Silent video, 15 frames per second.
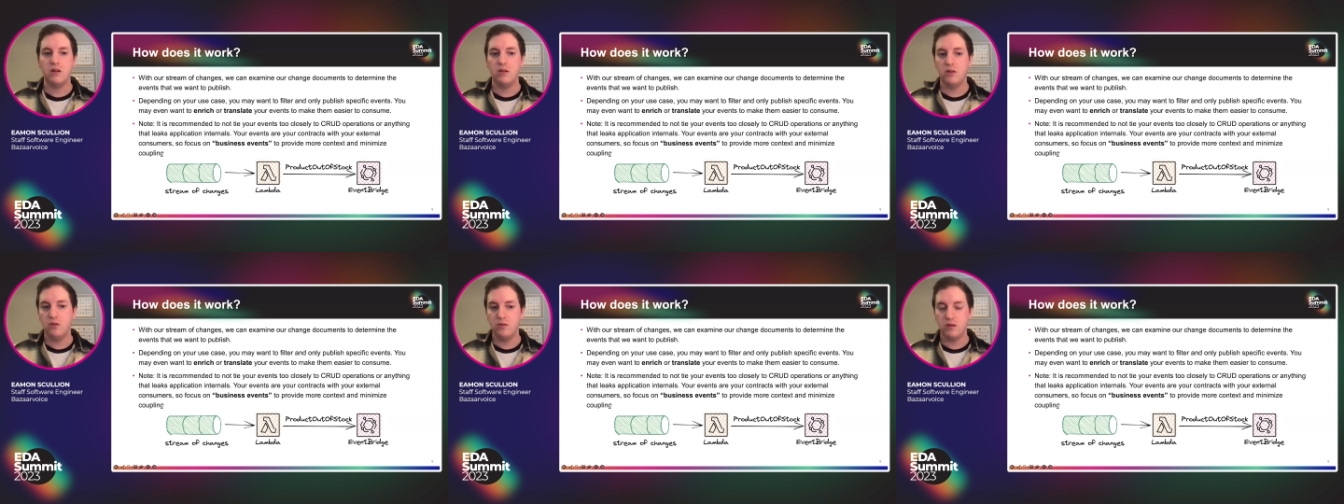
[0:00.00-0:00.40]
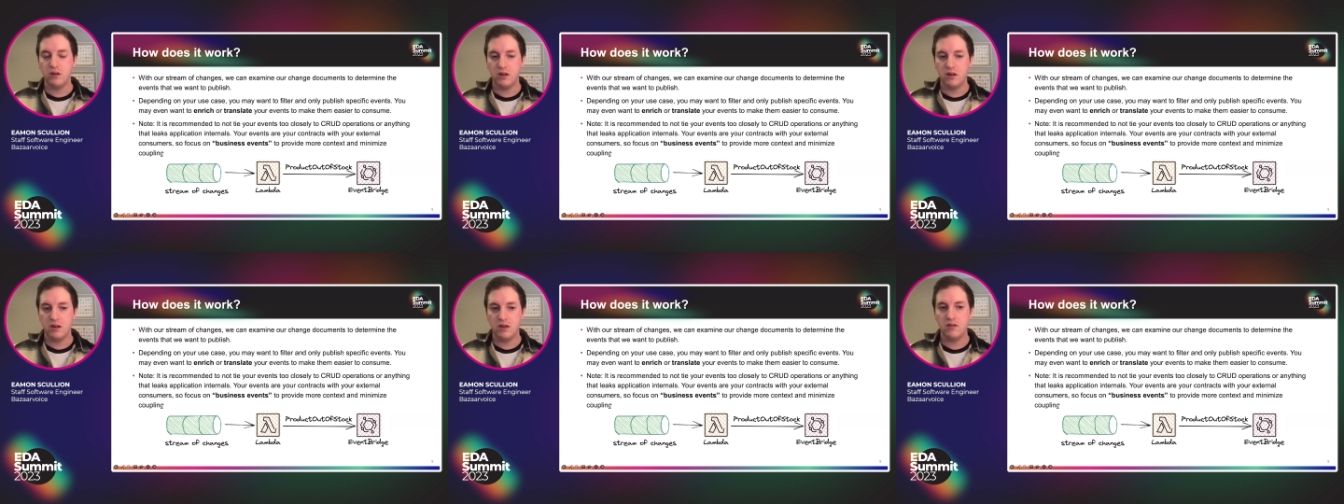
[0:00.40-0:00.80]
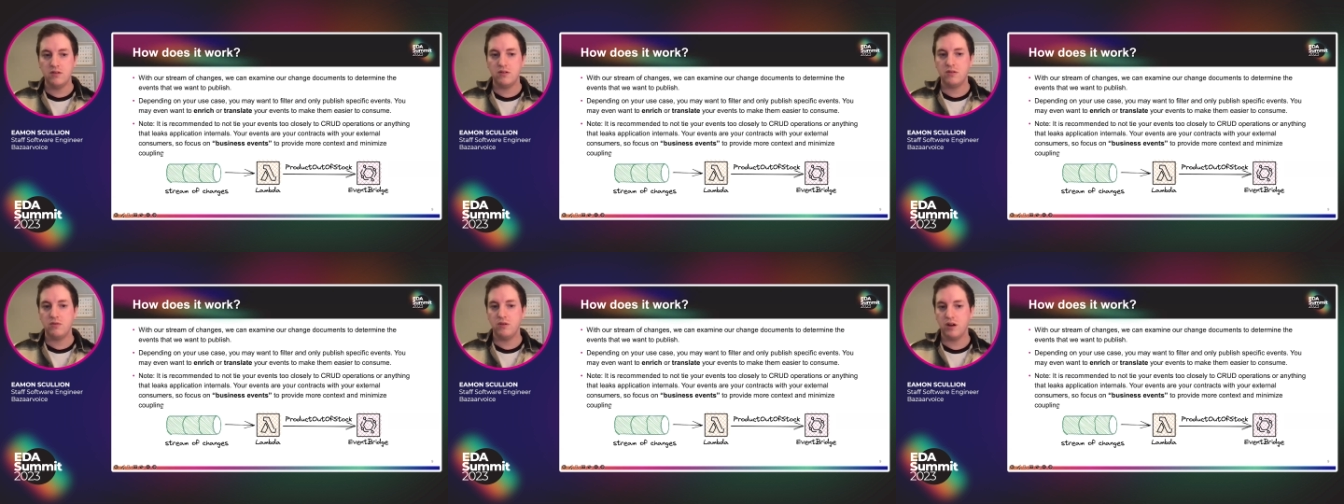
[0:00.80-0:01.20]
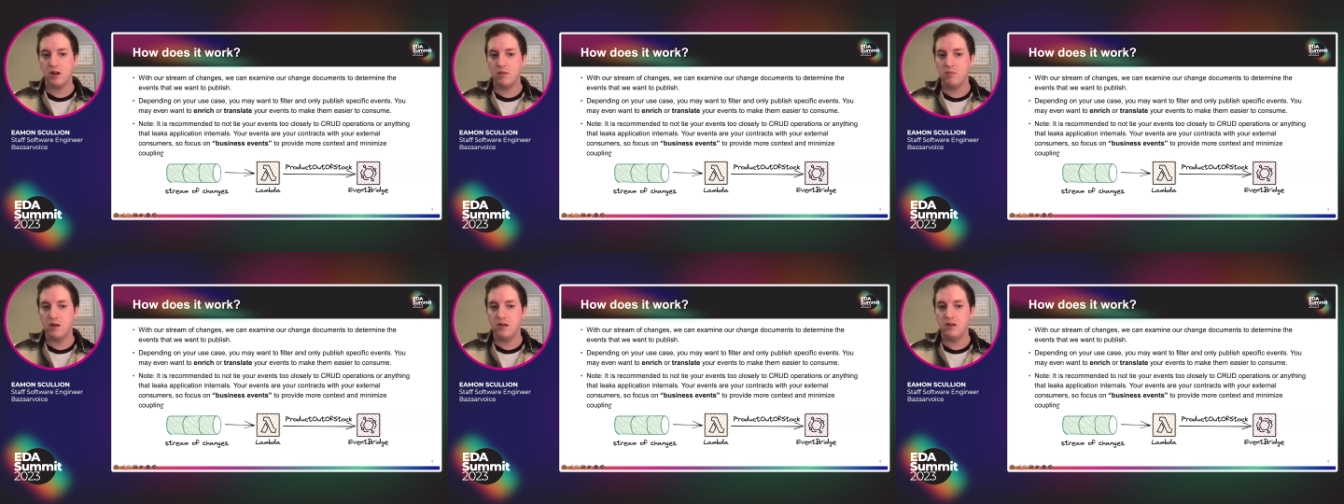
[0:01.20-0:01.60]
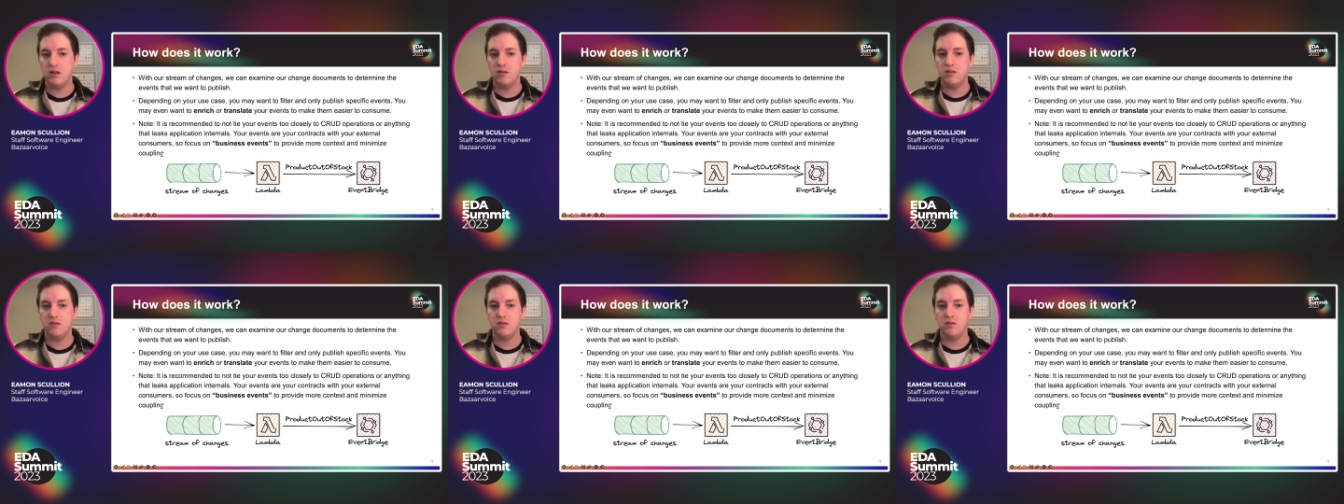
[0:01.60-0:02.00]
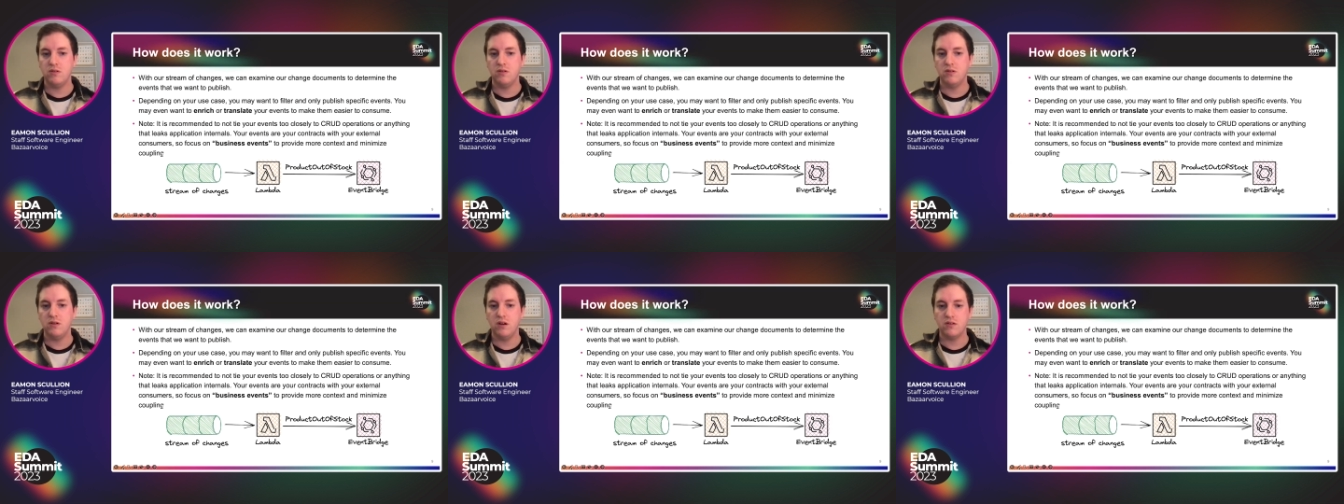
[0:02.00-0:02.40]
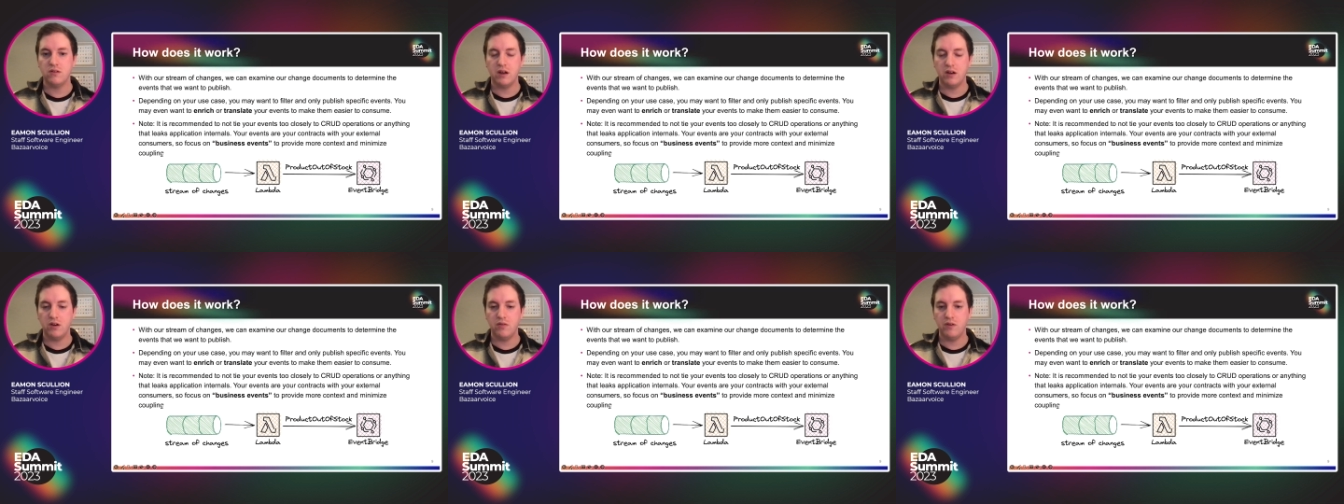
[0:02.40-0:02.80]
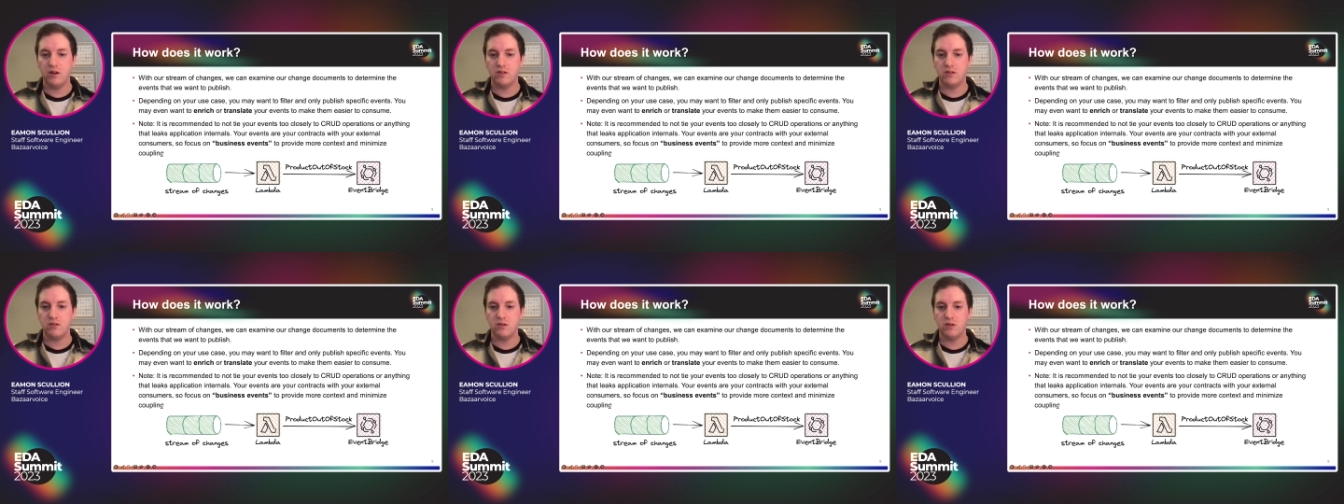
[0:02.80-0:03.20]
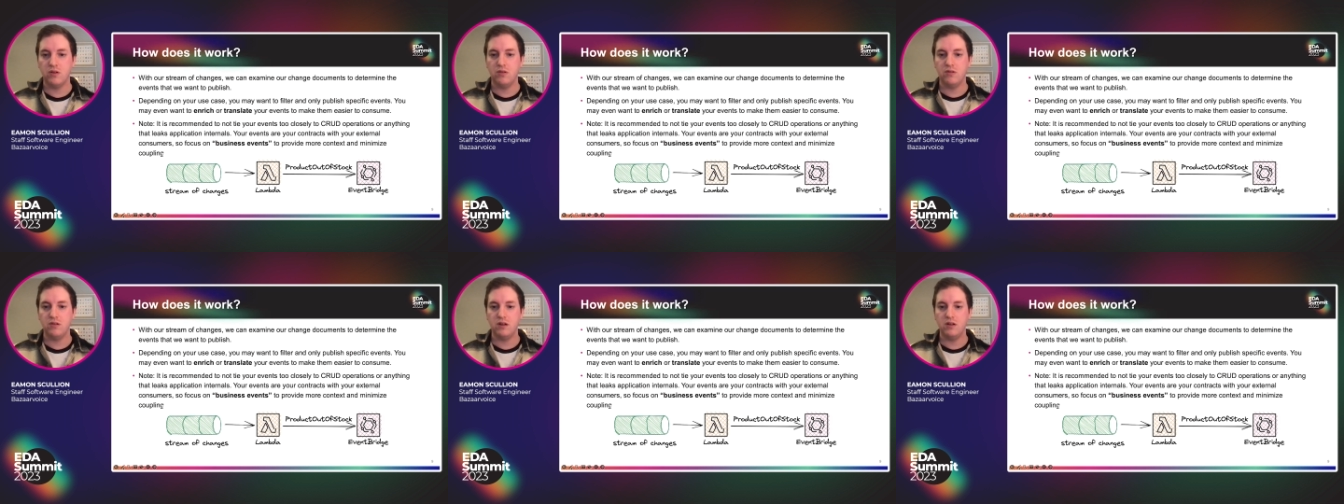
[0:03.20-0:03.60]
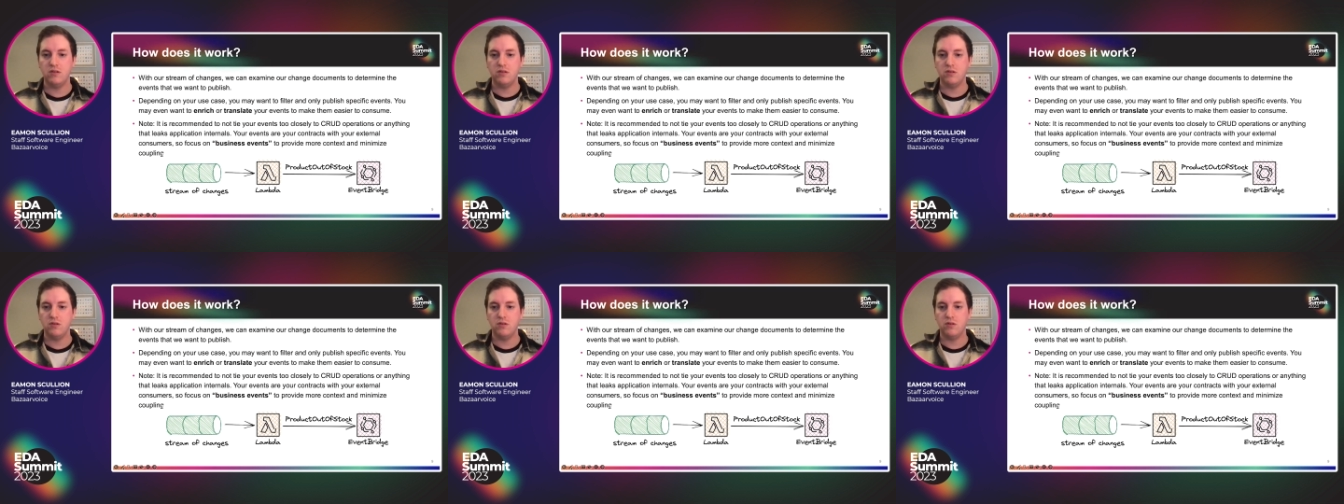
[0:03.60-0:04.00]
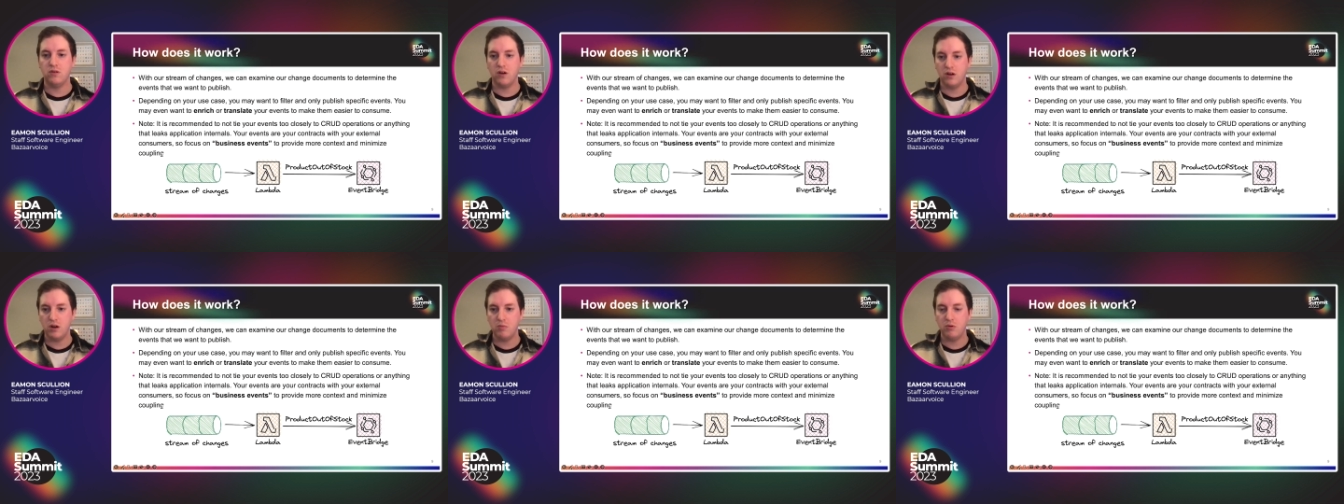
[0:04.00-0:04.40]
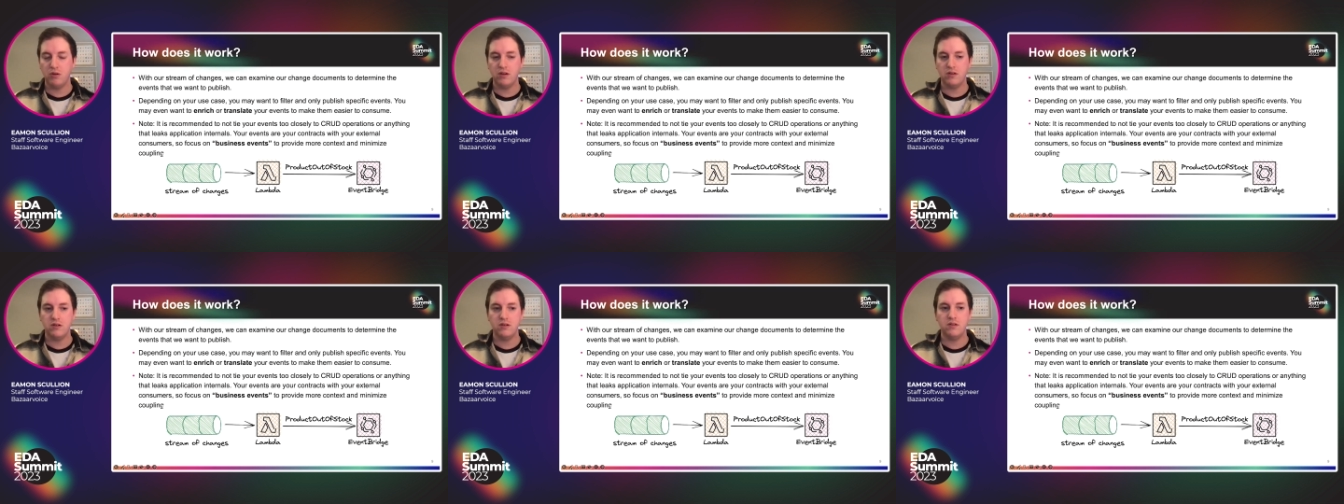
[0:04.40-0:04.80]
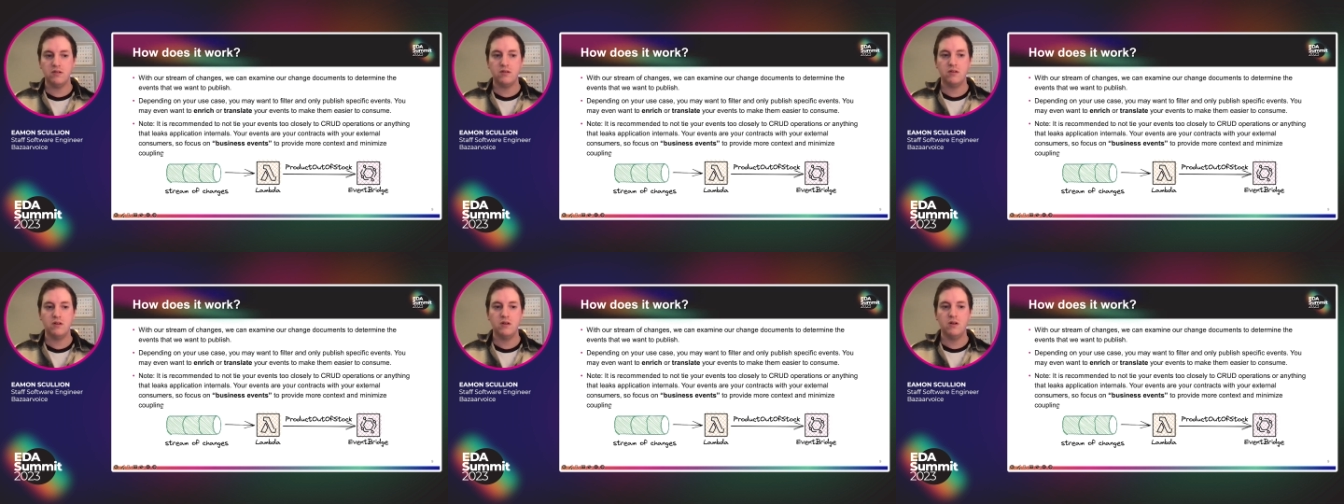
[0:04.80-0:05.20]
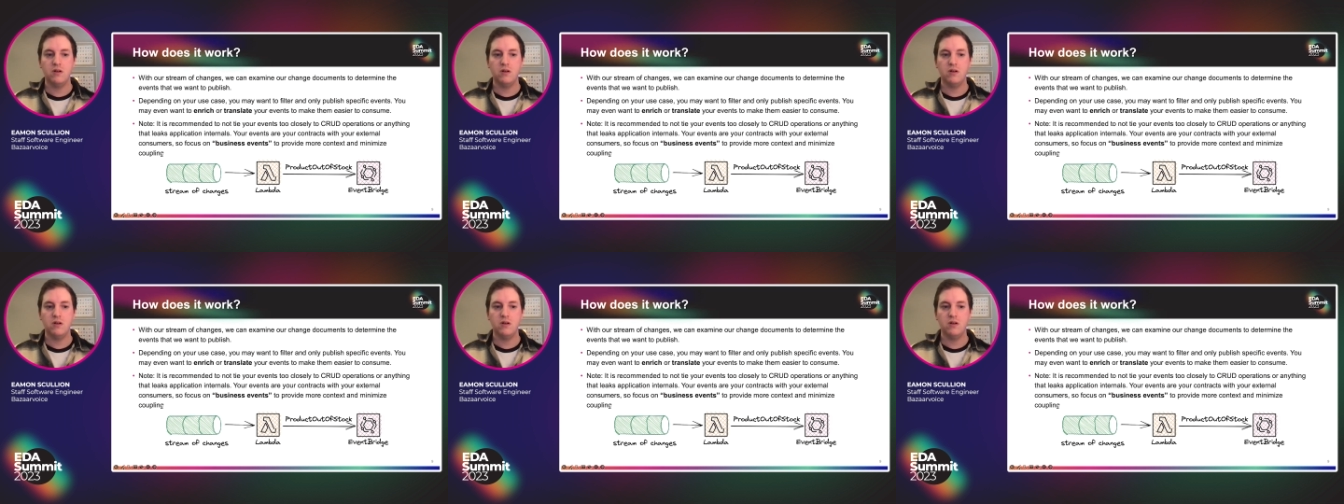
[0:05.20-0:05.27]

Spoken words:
Note, it is recommended to not tie your events too closely to CRUD operations